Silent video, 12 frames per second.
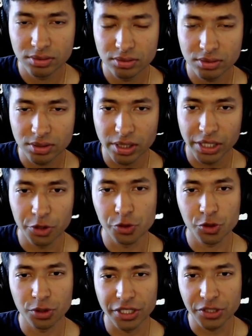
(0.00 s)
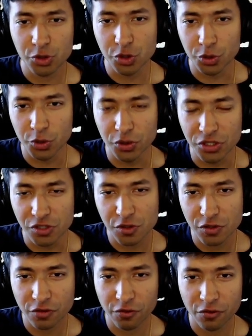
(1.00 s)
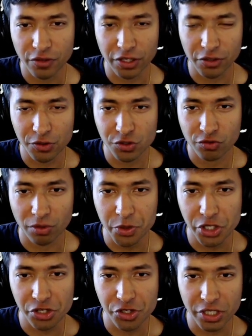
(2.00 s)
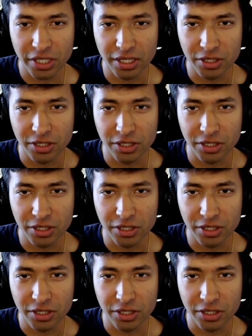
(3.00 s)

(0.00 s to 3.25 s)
Alright, those are like Sukuna's fingers from JJK.